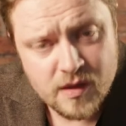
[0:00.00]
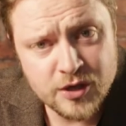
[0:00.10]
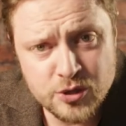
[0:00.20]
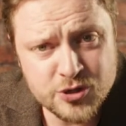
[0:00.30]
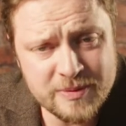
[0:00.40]

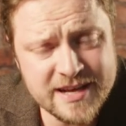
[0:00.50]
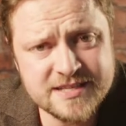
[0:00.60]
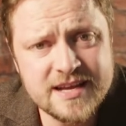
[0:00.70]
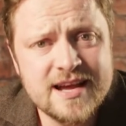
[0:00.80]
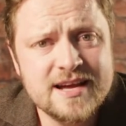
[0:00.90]
YouTube
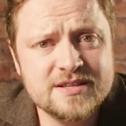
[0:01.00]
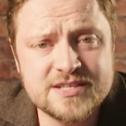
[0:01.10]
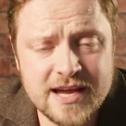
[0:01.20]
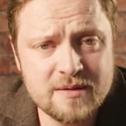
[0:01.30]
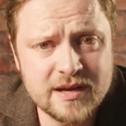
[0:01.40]
is the
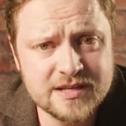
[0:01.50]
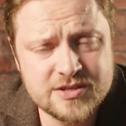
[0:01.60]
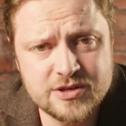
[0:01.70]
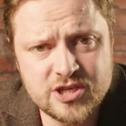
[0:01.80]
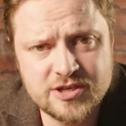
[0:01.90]
second biggest
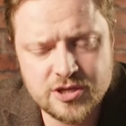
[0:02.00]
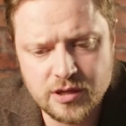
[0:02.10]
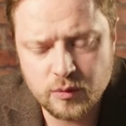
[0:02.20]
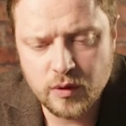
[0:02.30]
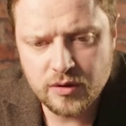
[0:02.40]
search engine
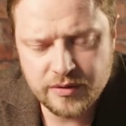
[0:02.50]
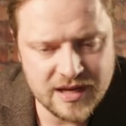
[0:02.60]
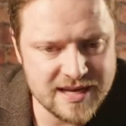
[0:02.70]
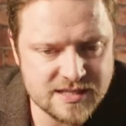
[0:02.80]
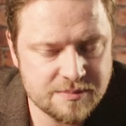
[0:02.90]
in the world.
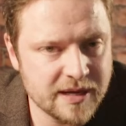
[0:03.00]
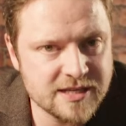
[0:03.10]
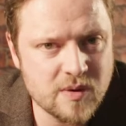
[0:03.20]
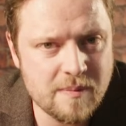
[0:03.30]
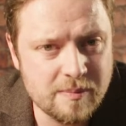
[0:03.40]
It's a
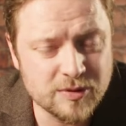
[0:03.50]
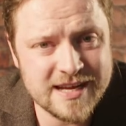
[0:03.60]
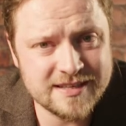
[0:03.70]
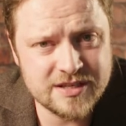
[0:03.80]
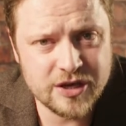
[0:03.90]
place where people
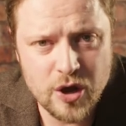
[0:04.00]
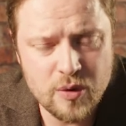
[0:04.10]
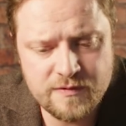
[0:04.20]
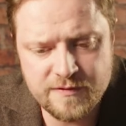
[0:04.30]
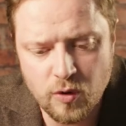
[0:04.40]
tend to
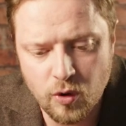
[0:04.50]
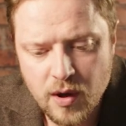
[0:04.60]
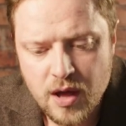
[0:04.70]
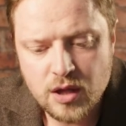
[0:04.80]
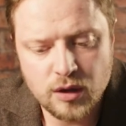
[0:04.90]
go for
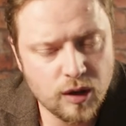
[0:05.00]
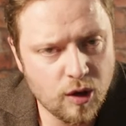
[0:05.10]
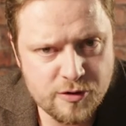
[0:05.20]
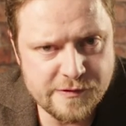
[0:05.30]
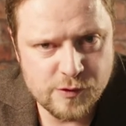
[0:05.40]

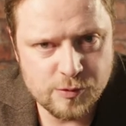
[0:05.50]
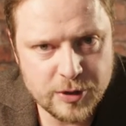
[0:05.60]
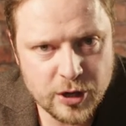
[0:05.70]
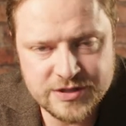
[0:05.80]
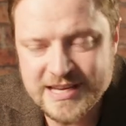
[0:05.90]
long form
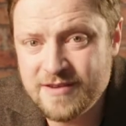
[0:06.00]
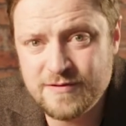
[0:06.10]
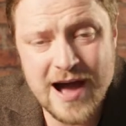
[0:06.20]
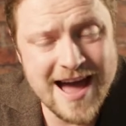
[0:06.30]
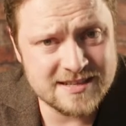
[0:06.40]
content,
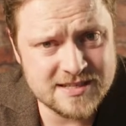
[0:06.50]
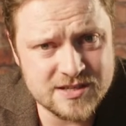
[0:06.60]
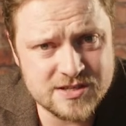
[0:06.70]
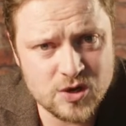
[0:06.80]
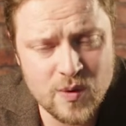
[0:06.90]
for
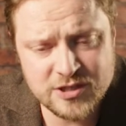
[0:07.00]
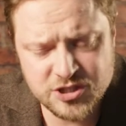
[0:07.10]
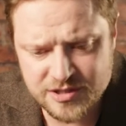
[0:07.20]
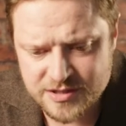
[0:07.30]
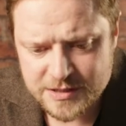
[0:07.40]
answers to
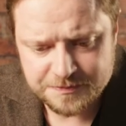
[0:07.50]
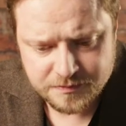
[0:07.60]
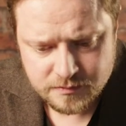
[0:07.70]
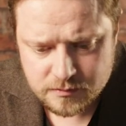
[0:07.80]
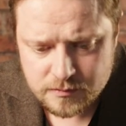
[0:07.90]
questions.
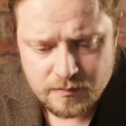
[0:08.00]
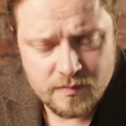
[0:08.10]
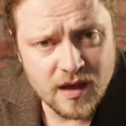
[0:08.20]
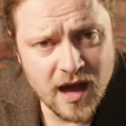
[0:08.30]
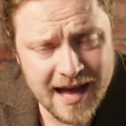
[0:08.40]

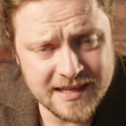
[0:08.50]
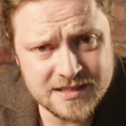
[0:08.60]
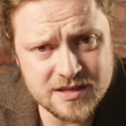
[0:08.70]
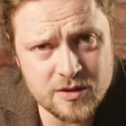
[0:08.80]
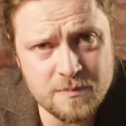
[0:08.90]

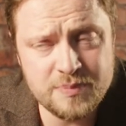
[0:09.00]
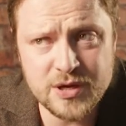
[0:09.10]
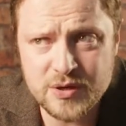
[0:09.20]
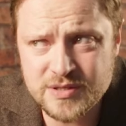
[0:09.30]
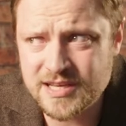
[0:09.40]
And the
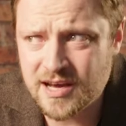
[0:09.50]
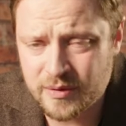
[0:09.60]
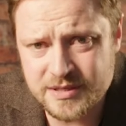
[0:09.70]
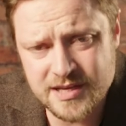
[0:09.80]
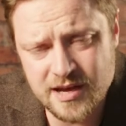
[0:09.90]
beauty, I
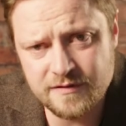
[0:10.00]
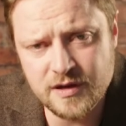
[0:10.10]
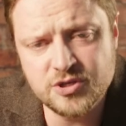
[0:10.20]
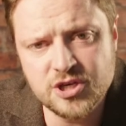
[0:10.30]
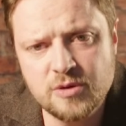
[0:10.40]
would say, of
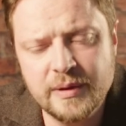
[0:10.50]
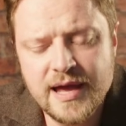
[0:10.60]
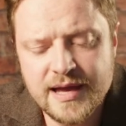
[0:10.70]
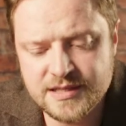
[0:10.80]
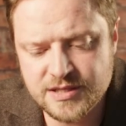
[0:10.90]
YouTube
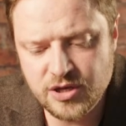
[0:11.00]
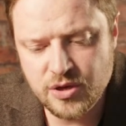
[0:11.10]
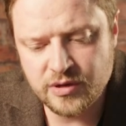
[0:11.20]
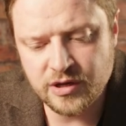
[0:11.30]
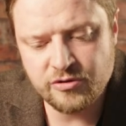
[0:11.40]
is that
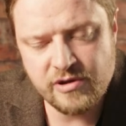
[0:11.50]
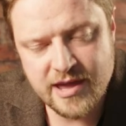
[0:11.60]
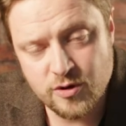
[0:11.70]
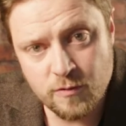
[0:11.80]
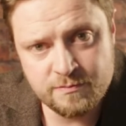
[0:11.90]
you can
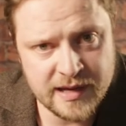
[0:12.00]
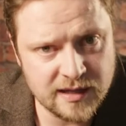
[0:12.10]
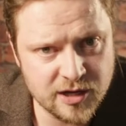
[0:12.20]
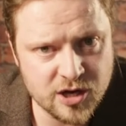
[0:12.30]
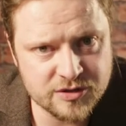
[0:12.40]
create your
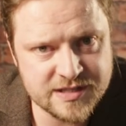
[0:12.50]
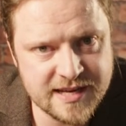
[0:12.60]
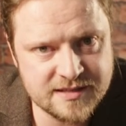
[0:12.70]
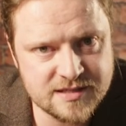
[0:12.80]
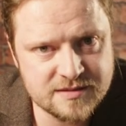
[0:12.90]
pillar
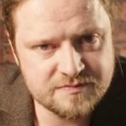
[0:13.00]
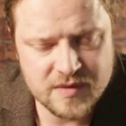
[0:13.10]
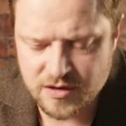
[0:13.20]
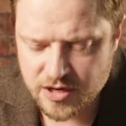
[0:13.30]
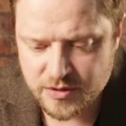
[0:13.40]
content.
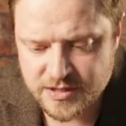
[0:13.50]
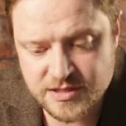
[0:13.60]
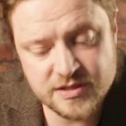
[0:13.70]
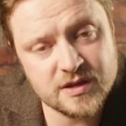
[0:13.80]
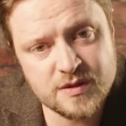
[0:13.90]
And
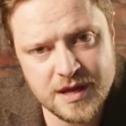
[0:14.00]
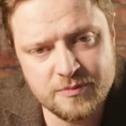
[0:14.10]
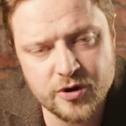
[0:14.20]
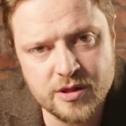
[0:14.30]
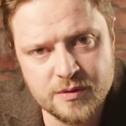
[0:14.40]
notice there's a
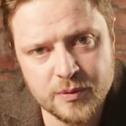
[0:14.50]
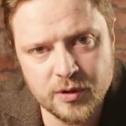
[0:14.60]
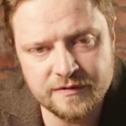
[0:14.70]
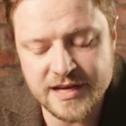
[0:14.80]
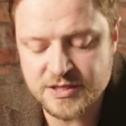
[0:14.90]
theme running through
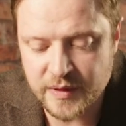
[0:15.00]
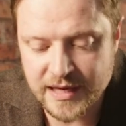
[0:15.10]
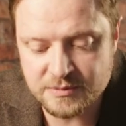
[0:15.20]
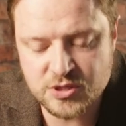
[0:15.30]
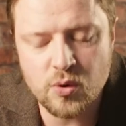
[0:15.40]
all of this. We
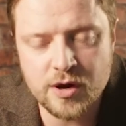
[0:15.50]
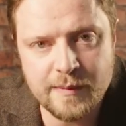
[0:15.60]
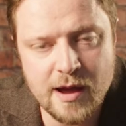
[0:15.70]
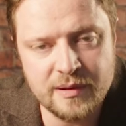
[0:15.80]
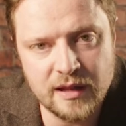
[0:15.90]
keep talking
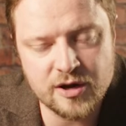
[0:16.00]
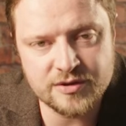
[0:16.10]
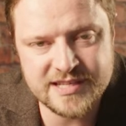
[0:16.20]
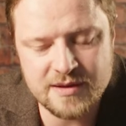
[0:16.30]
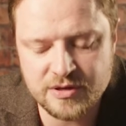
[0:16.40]
about pillar
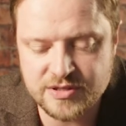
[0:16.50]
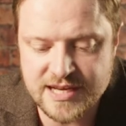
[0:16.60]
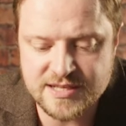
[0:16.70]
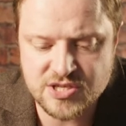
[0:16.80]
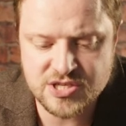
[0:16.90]
content because it
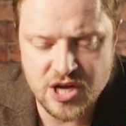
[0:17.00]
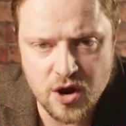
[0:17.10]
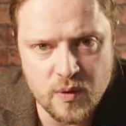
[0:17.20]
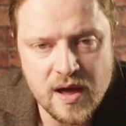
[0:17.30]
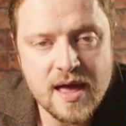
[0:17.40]
is
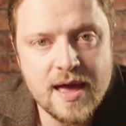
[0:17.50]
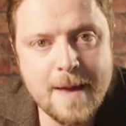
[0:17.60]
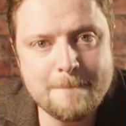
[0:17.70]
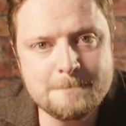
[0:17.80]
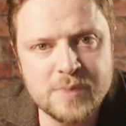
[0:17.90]
so
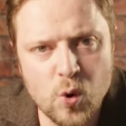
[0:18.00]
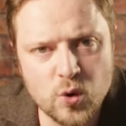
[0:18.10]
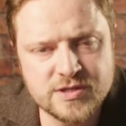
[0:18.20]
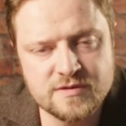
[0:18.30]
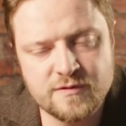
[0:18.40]

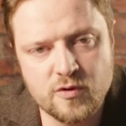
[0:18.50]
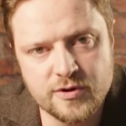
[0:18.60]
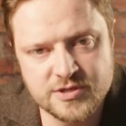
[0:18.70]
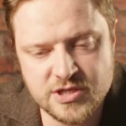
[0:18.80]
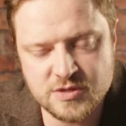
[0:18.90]
important for
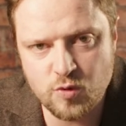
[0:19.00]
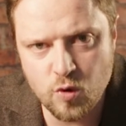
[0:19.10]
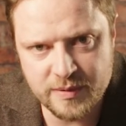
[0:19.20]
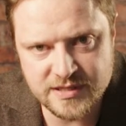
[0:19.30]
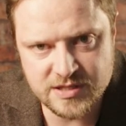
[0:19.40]
us as small
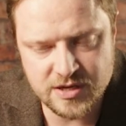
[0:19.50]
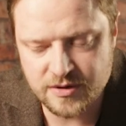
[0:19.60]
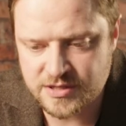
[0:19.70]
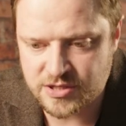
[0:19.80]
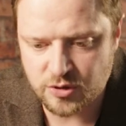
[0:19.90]
business
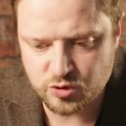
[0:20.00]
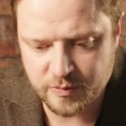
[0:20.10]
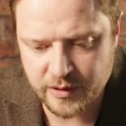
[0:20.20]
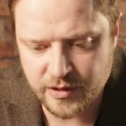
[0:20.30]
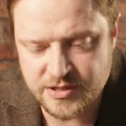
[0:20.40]
owners, as
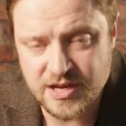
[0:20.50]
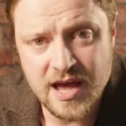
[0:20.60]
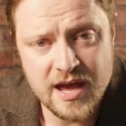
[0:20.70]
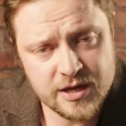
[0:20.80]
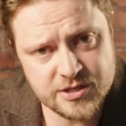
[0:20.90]
entrepreneurs,
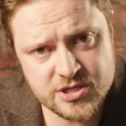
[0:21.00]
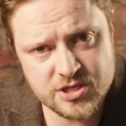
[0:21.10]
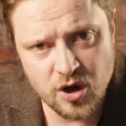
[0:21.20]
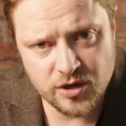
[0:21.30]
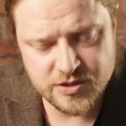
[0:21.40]
as
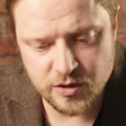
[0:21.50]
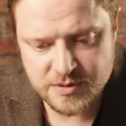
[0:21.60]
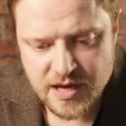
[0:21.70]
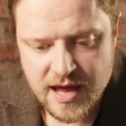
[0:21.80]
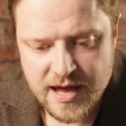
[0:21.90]
startups,